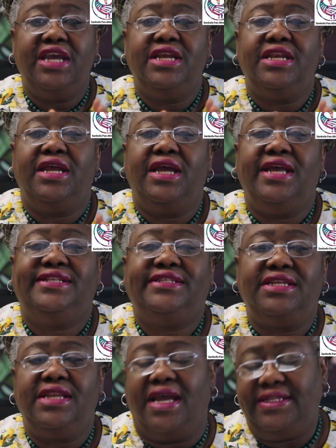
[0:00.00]
In
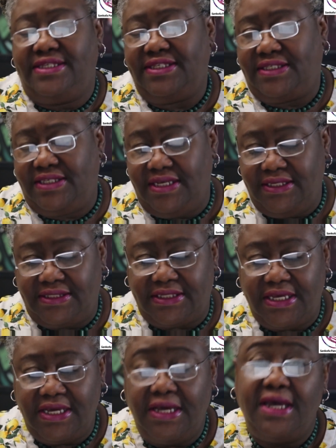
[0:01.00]

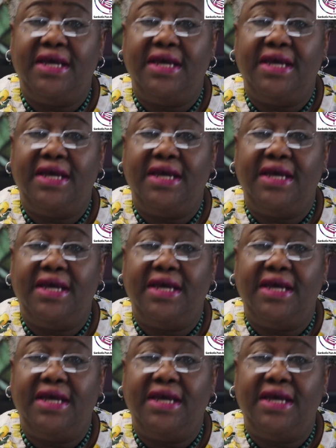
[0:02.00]
1896,